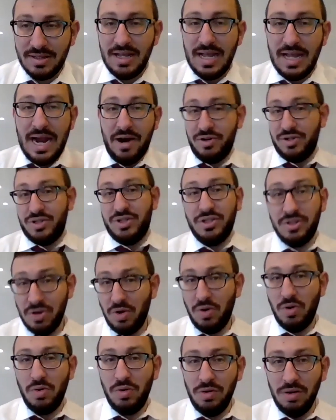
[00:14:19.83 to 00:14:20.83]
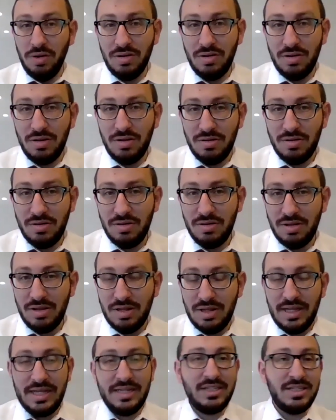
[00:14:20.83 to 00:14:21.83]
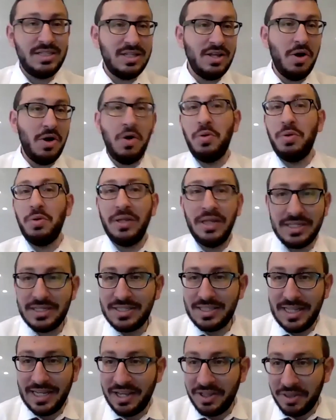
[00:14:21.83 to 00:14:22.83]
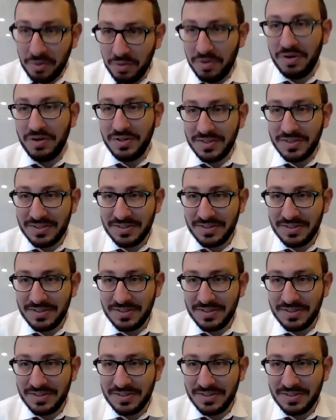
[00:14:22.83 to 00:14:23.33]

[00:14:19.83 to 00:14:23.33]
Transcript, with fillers: Our soul is the holiest thing in the world.